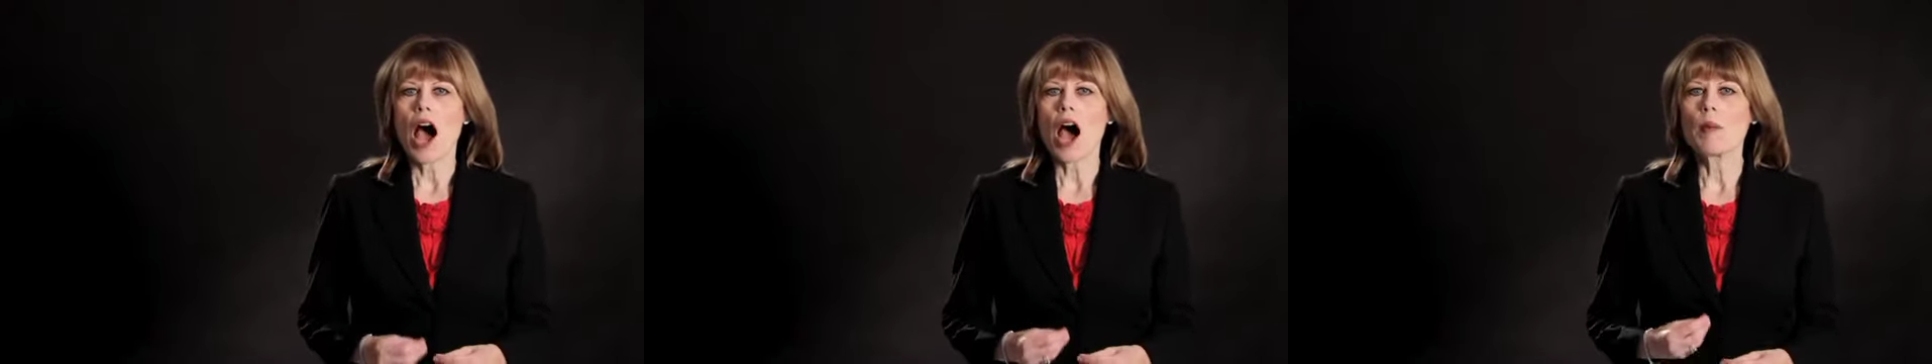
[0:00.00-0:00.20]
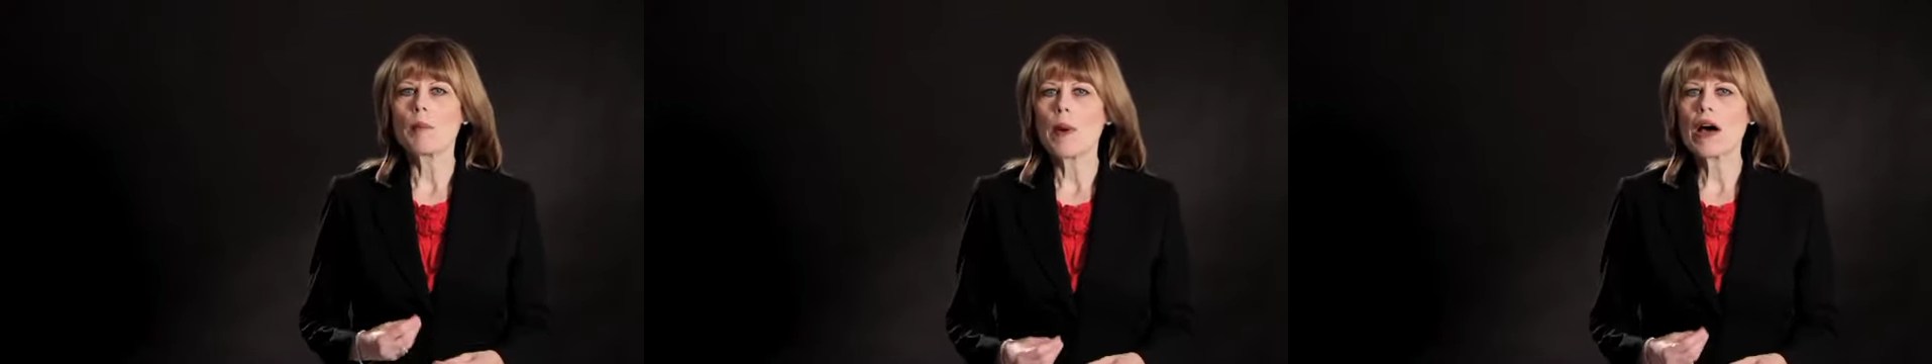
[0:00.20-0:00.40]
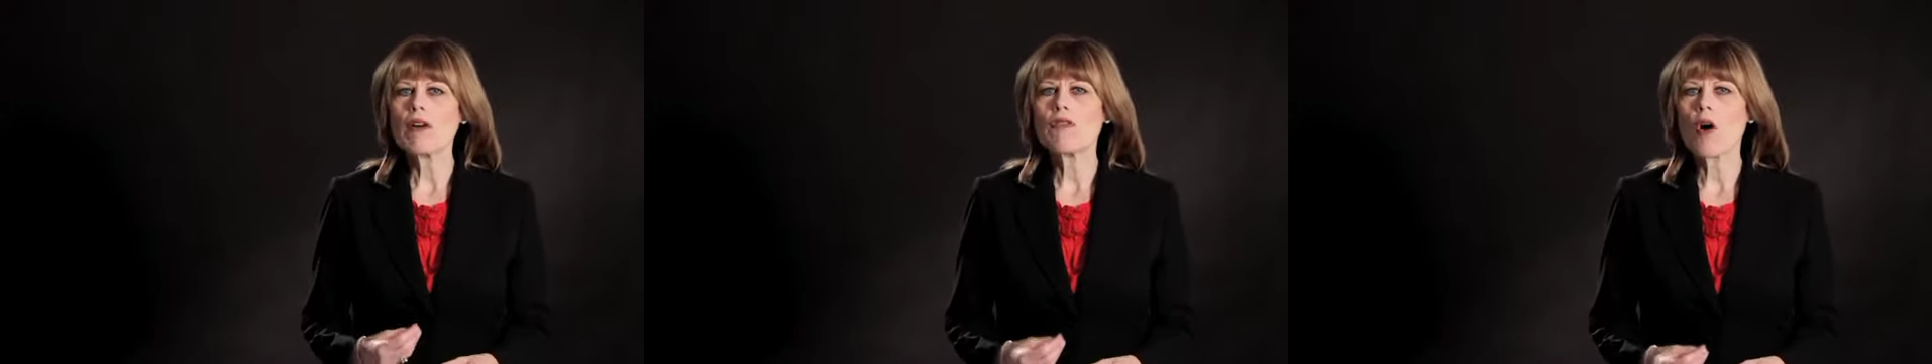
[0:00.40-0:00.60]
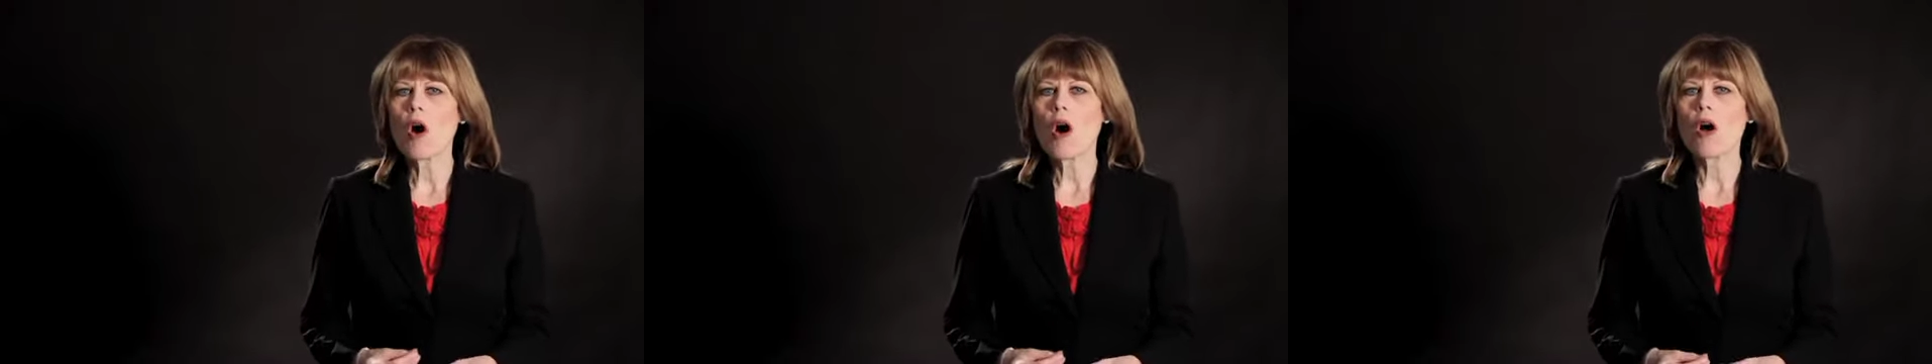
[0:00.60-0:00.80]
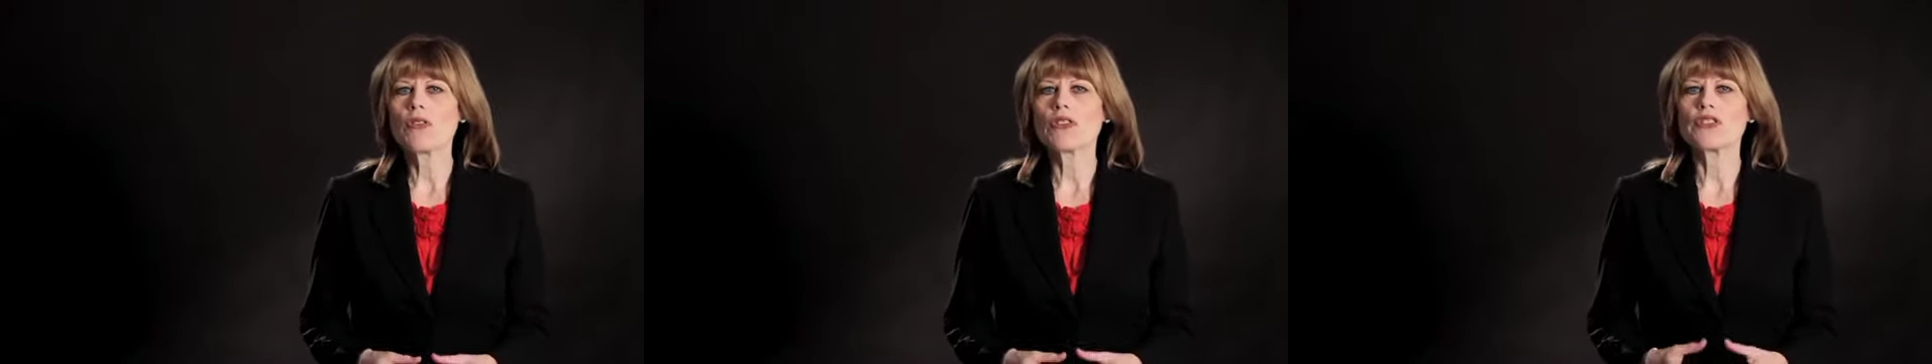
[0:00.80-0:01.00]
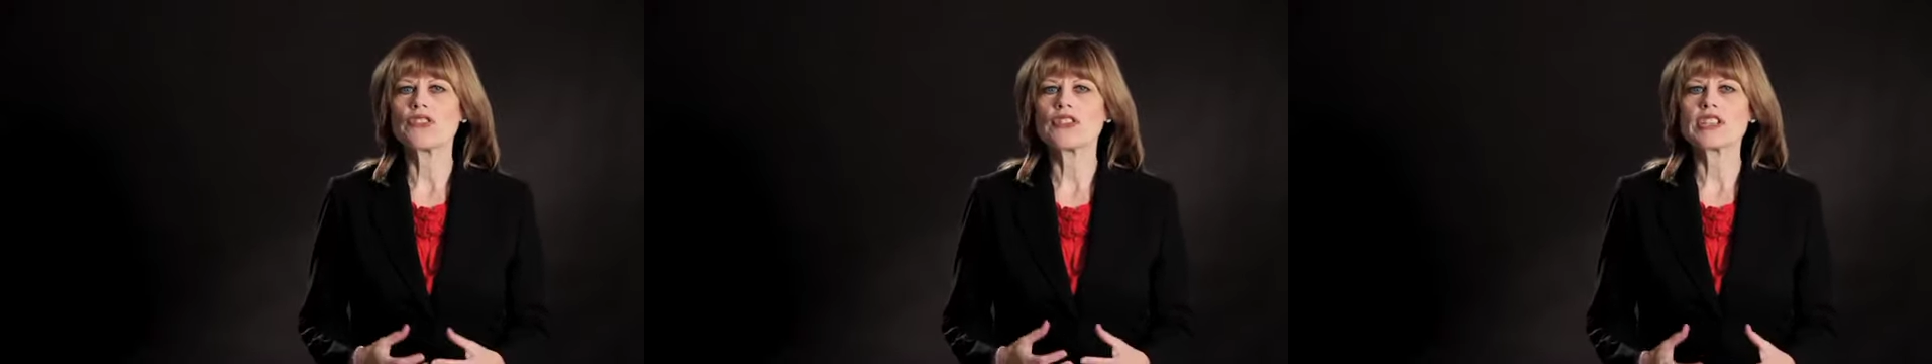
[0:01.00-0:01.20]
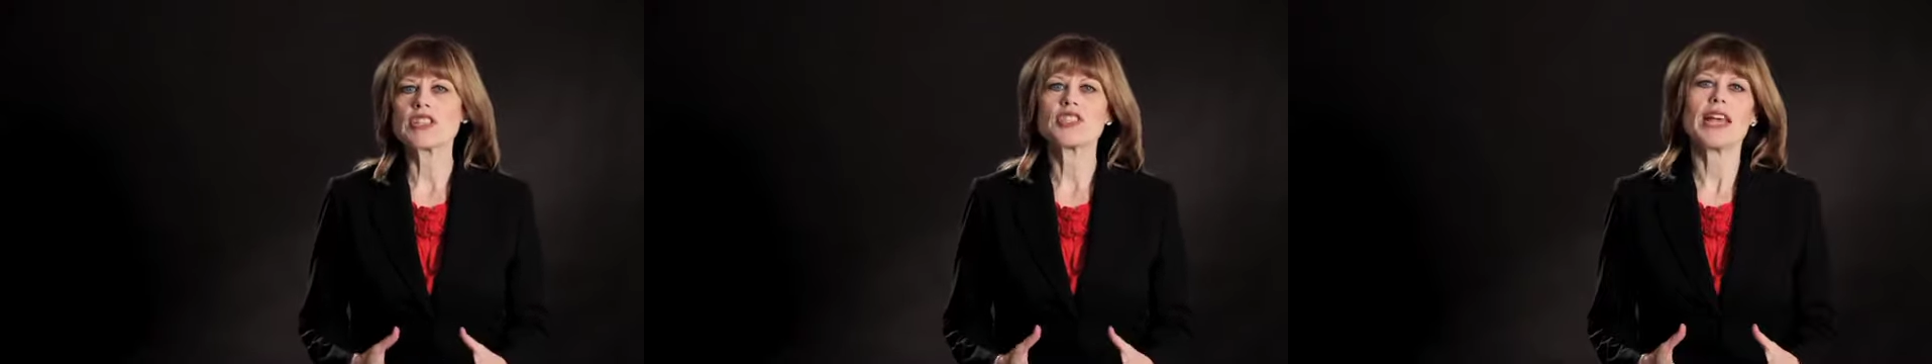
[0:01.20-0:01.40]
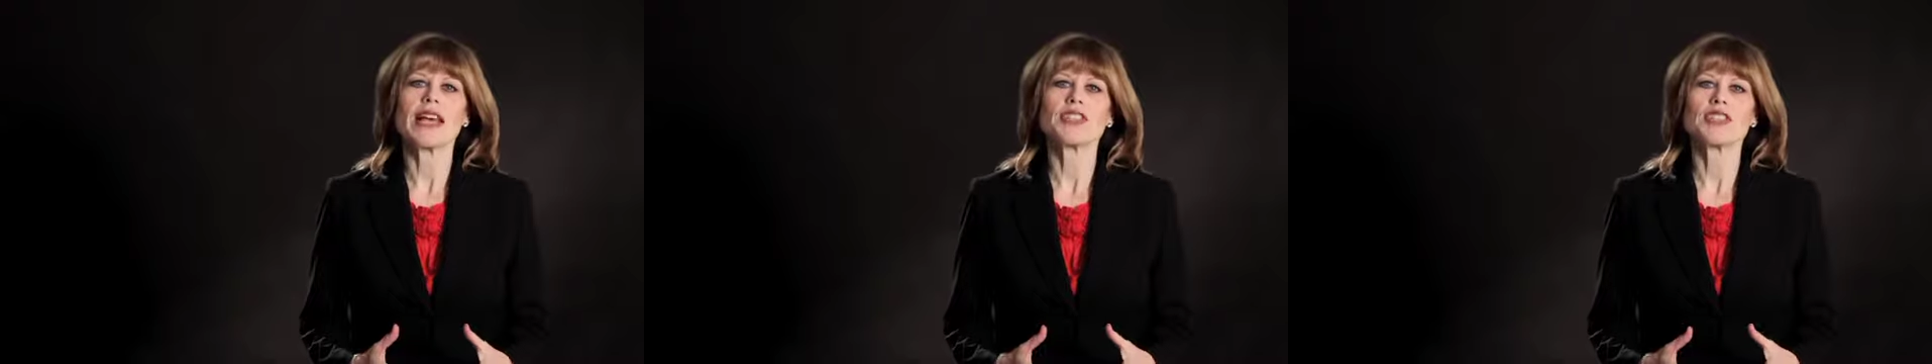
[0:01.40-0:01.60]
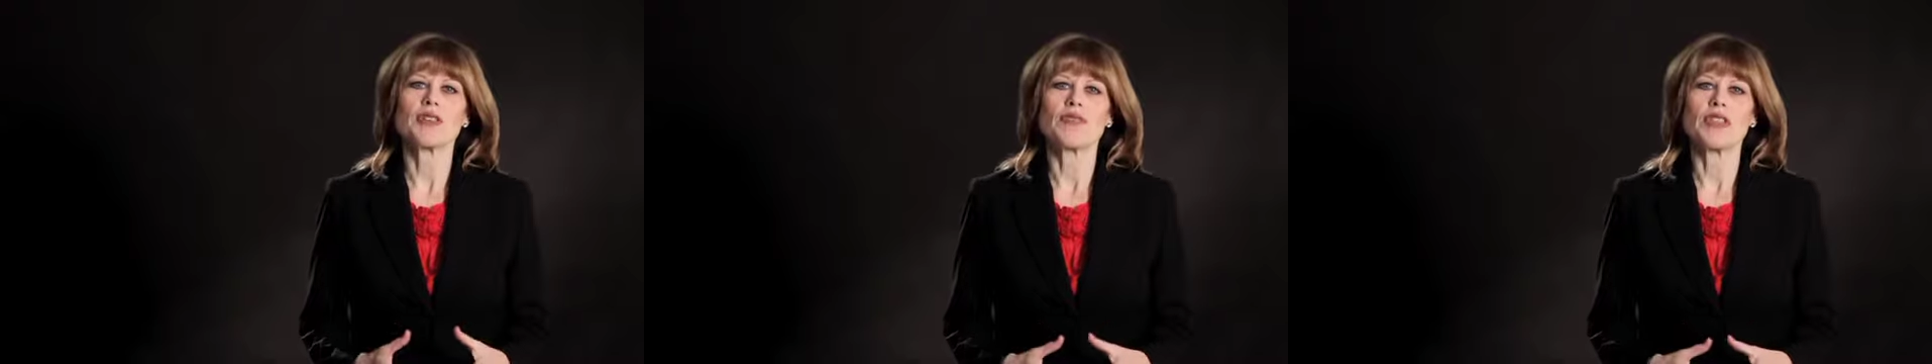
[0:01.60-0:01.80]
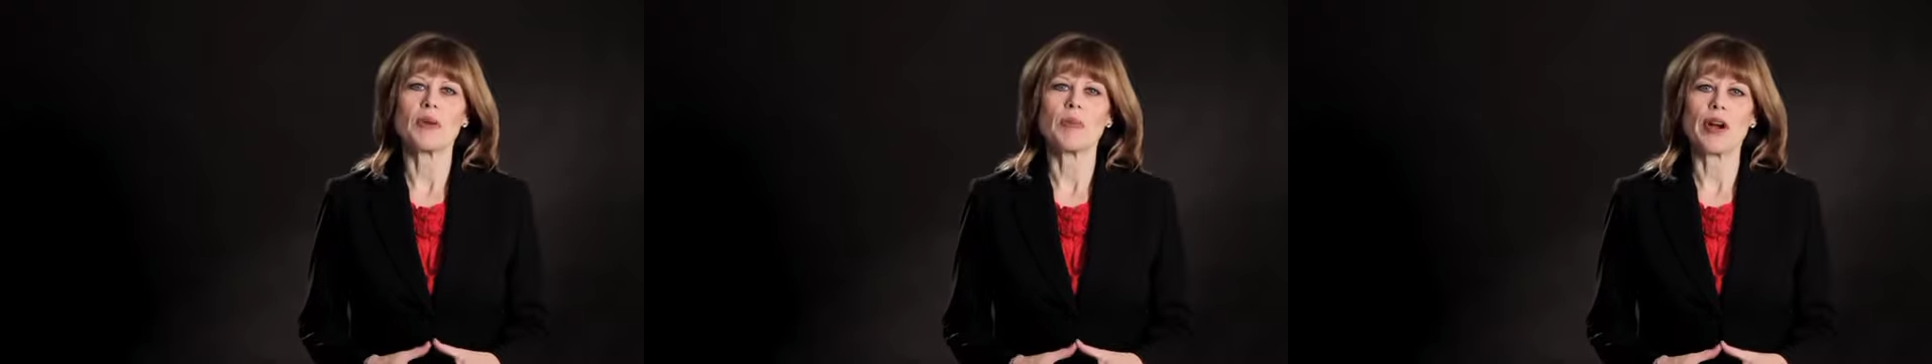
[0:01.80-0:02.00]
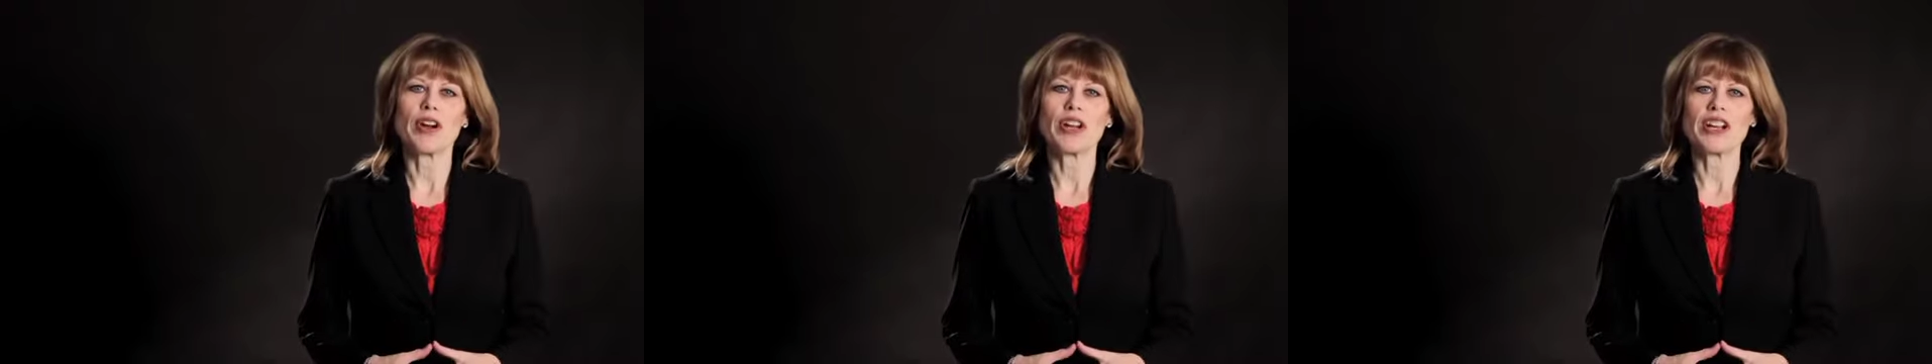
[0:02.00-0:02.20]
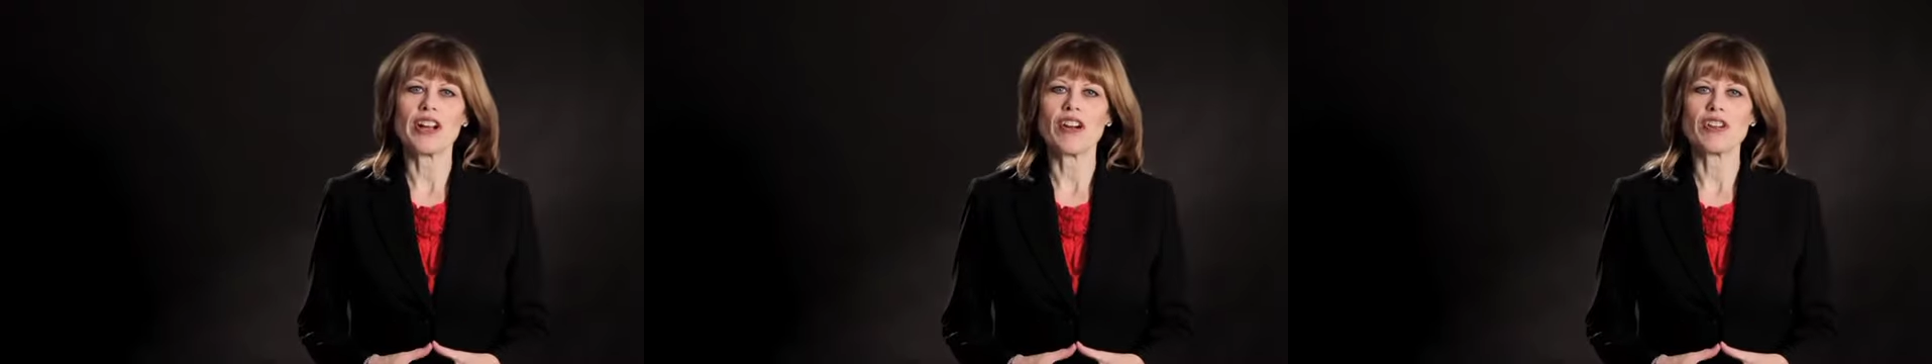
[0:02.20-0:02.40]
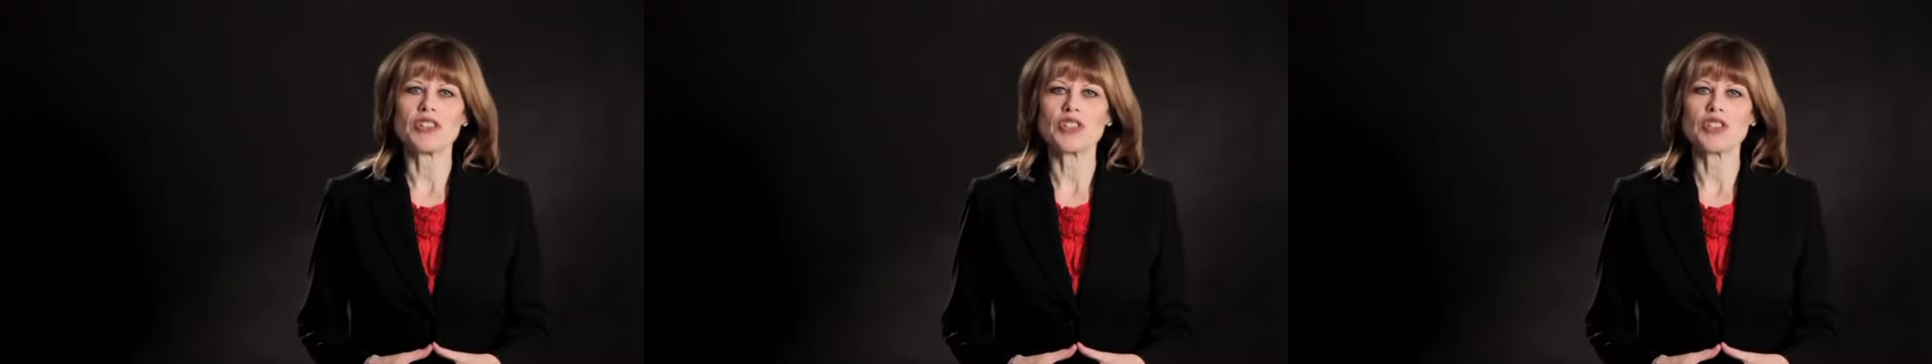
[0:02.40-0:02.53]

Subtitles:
Above all, the success of the American Heart